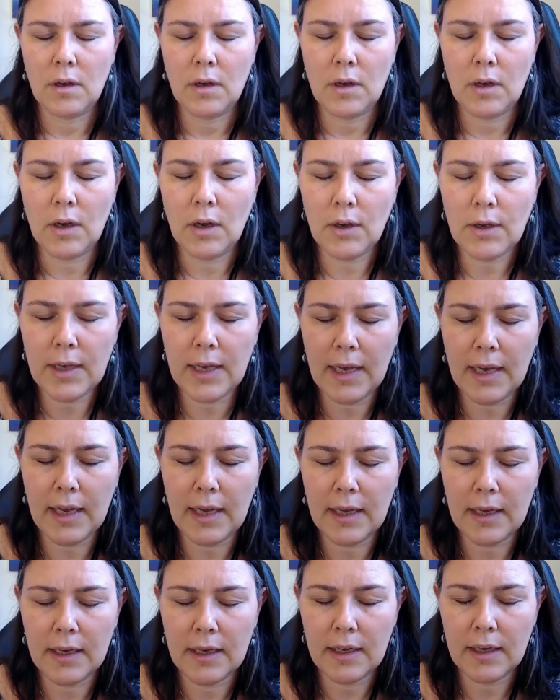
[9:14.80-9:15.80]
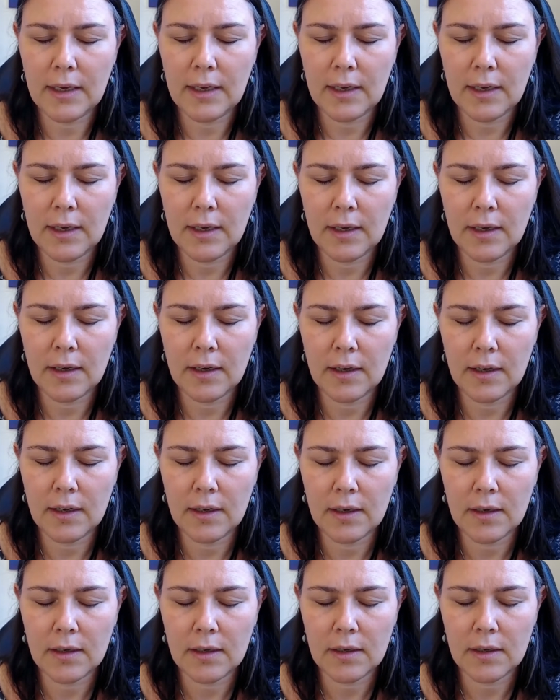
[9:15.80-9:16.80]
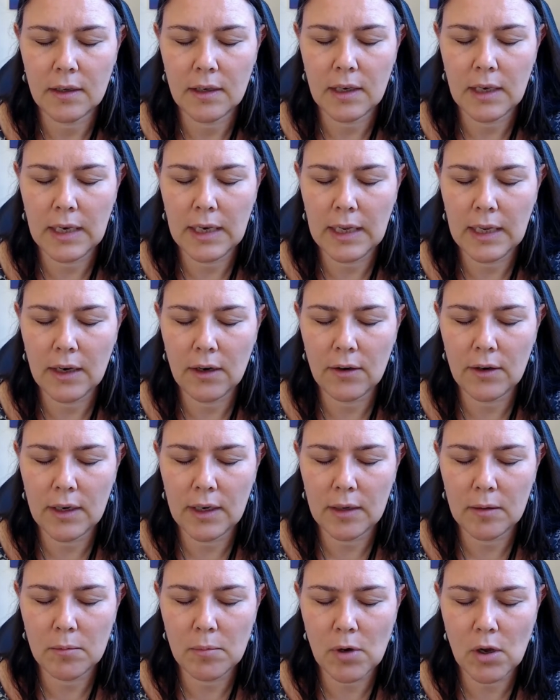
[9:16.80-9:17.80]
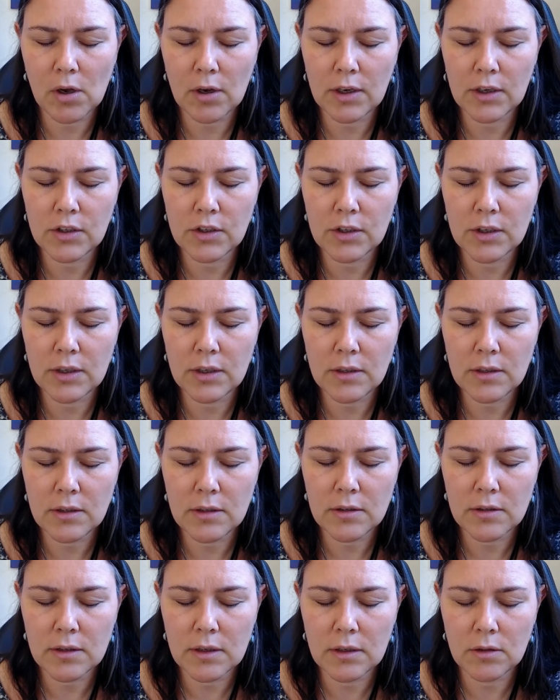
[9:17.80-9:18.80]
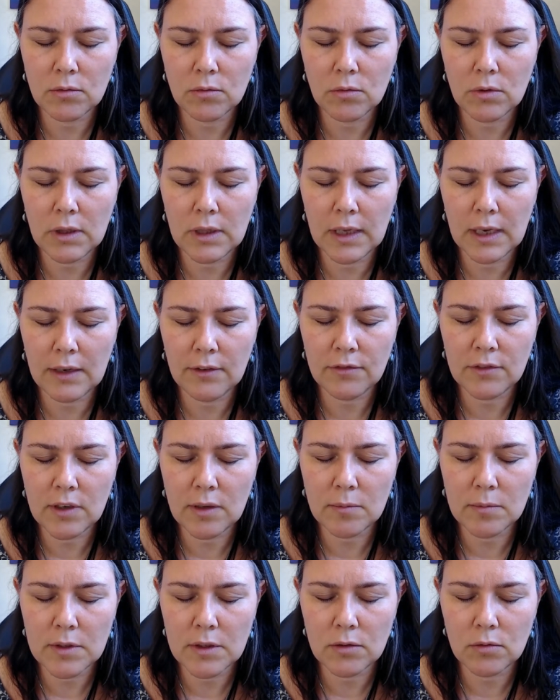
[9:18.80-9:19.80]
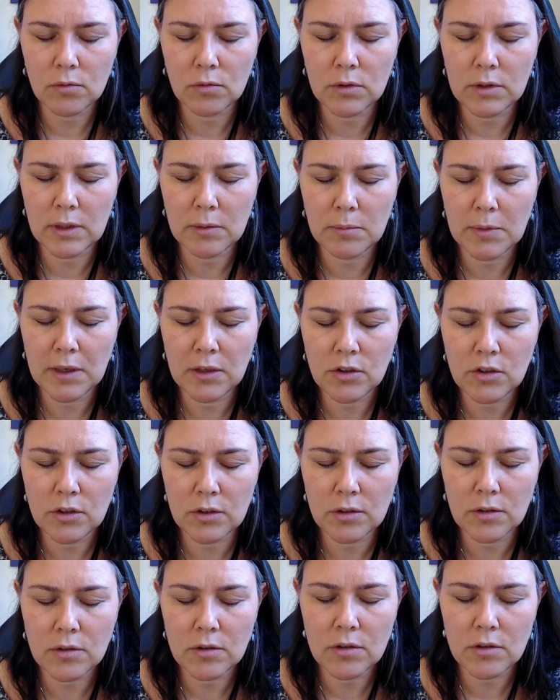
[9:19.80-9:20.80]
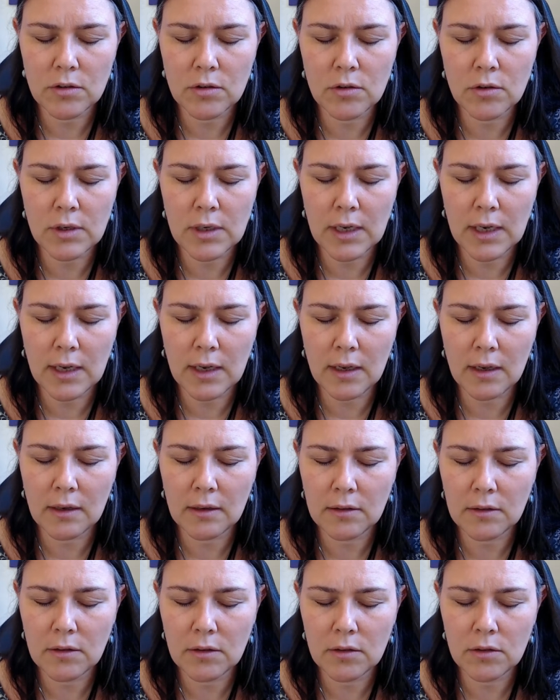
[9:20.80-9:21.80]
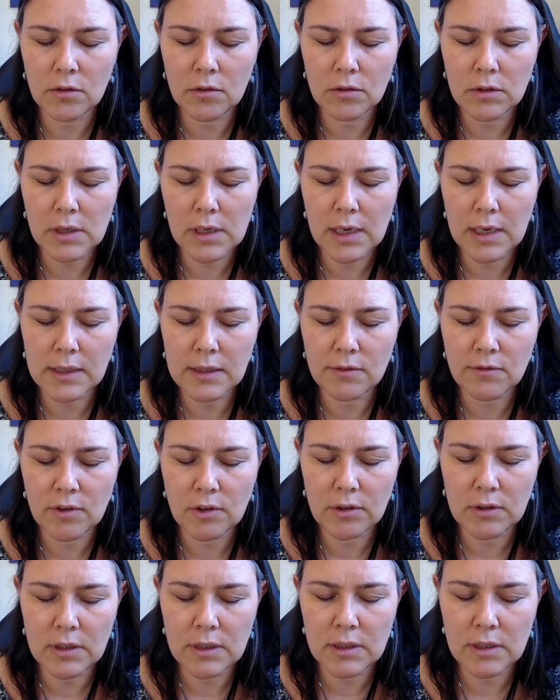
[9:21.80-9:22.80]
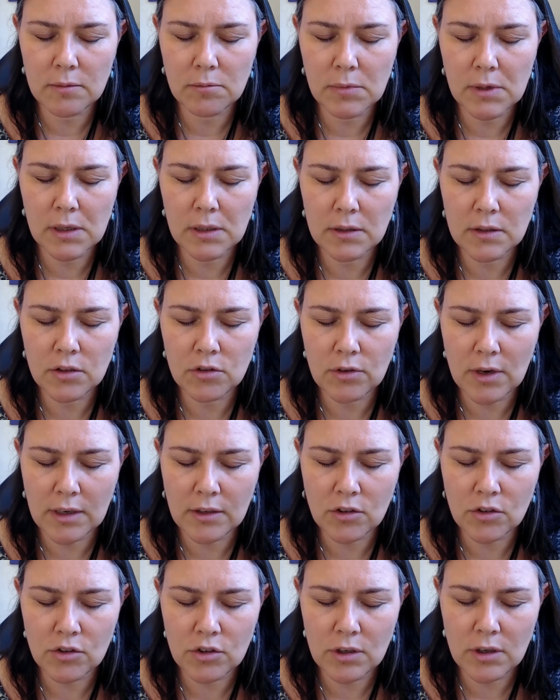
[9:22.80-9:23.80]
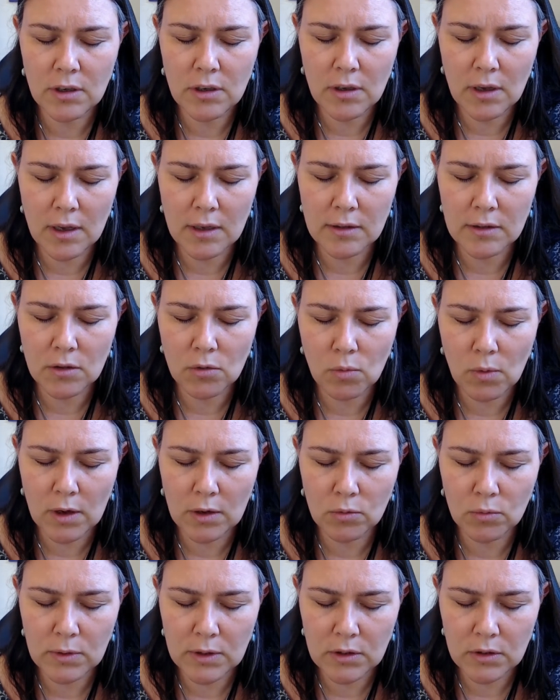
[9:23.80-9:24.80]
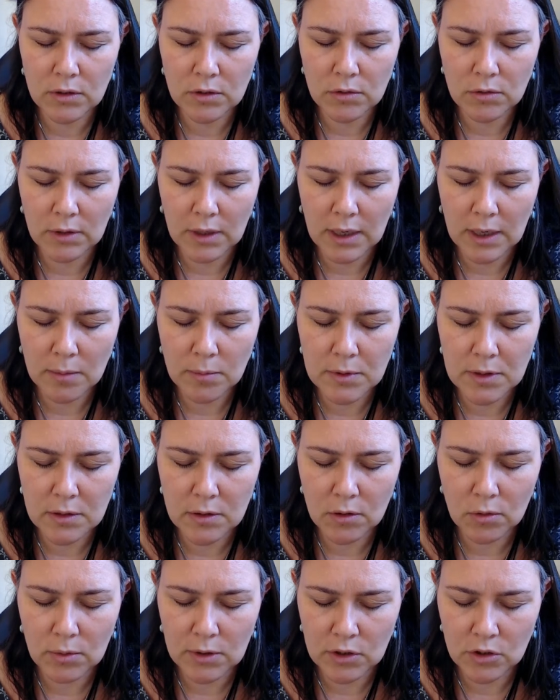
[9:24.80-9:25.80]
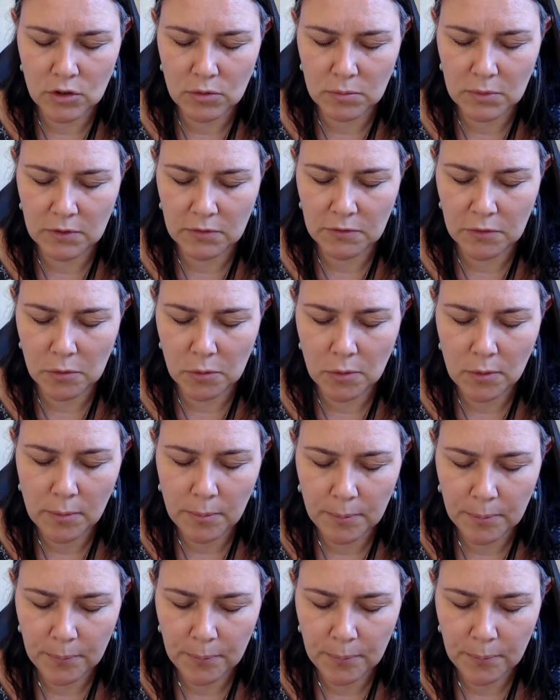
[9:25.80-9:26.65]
Okay, clearing blockages in all lifetimes and all dimensions. You can utilize a very similar strategy as the one we described in the question before.